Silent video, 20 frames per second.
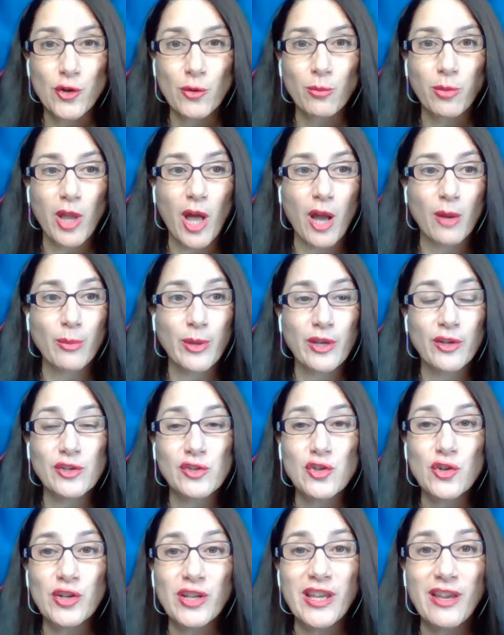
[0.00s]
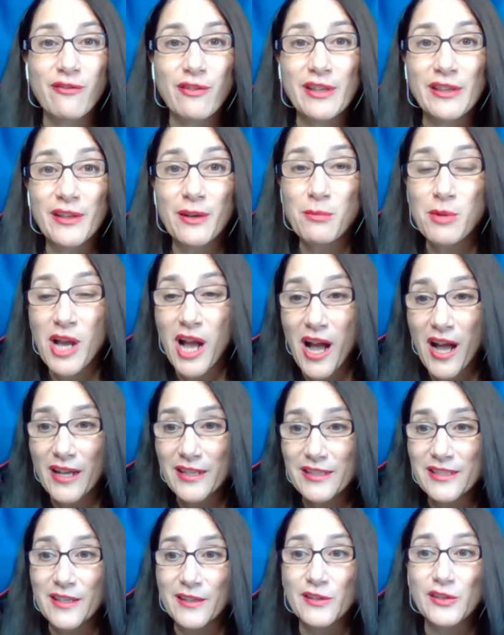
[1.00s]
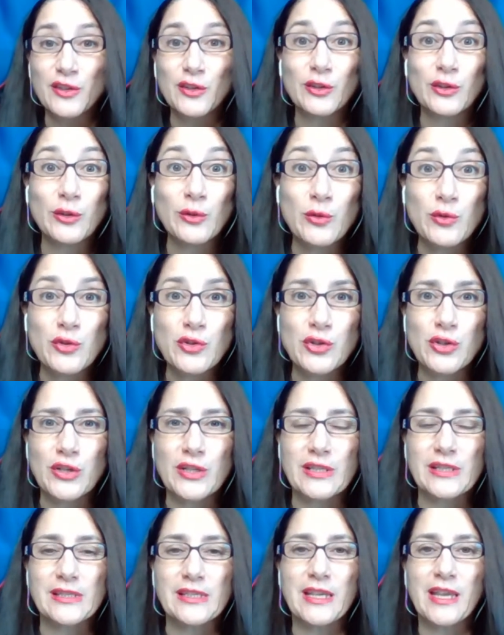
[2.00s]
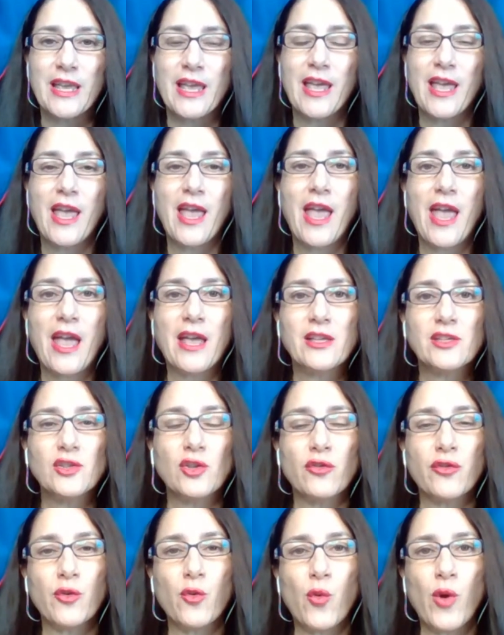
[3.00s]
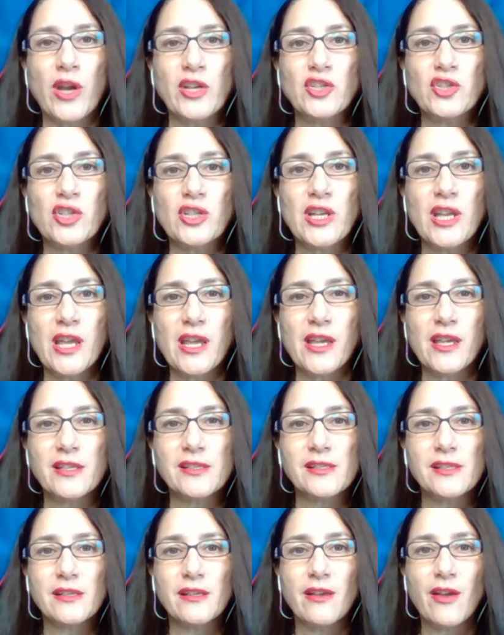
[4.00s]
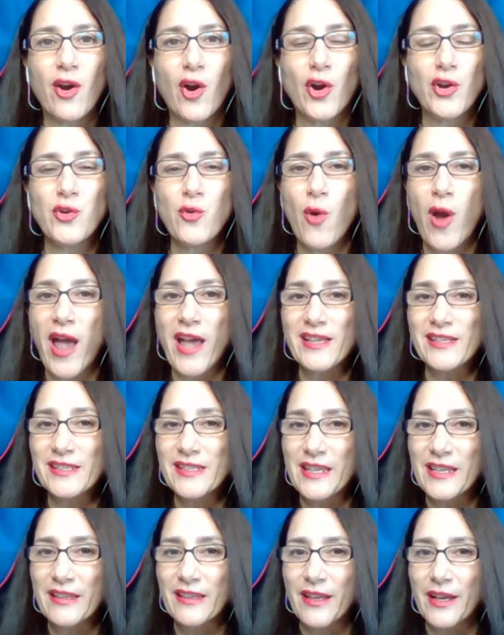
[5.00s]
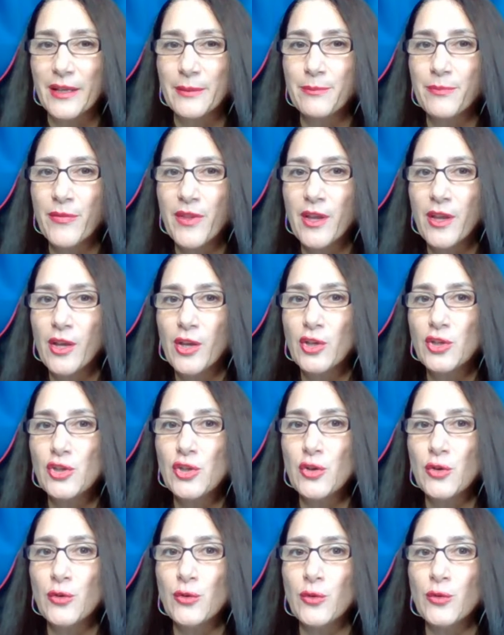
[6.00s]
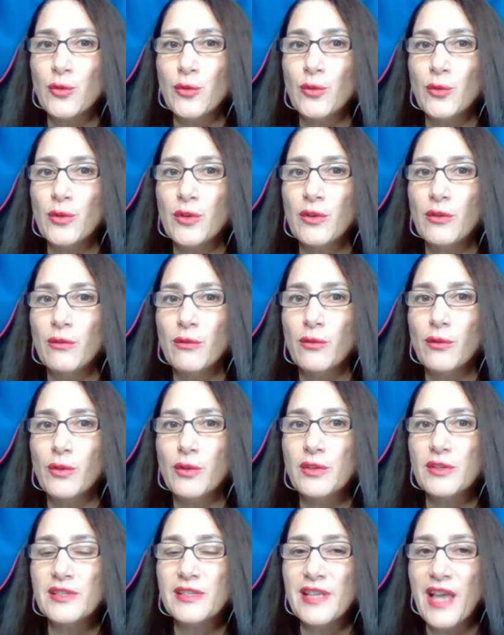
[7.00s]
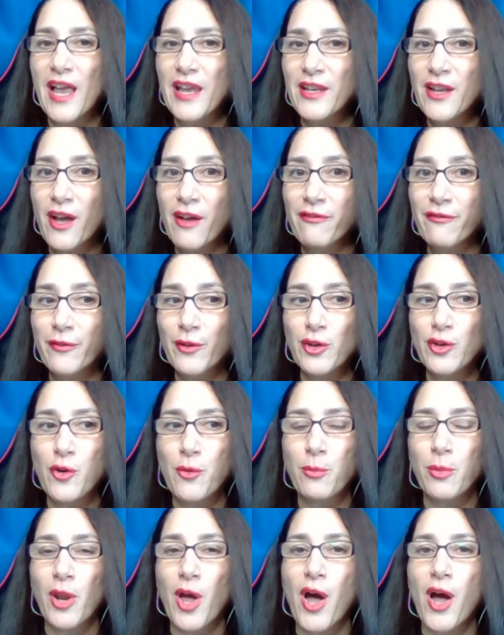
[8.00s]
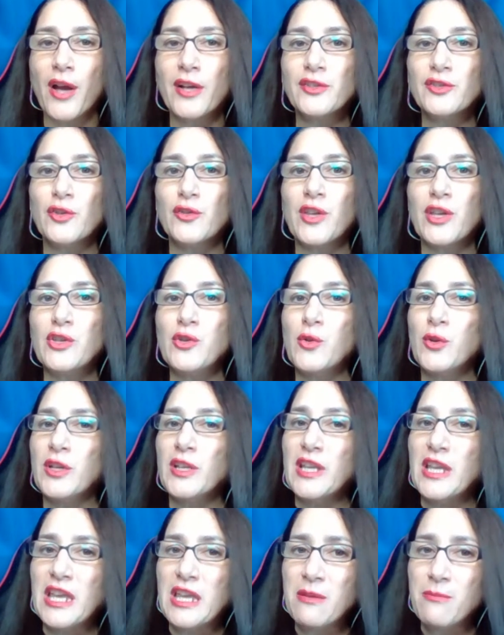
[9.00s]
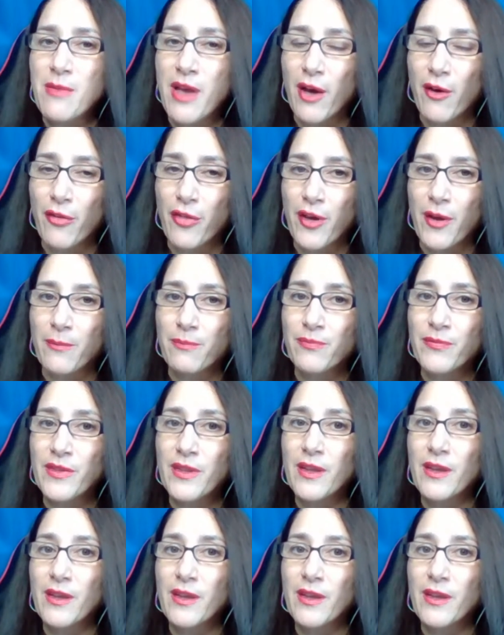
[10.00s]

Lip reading: your blog because you're giving them content, solutions. So the question is, are you asking them to sign up for your blog so that you can email them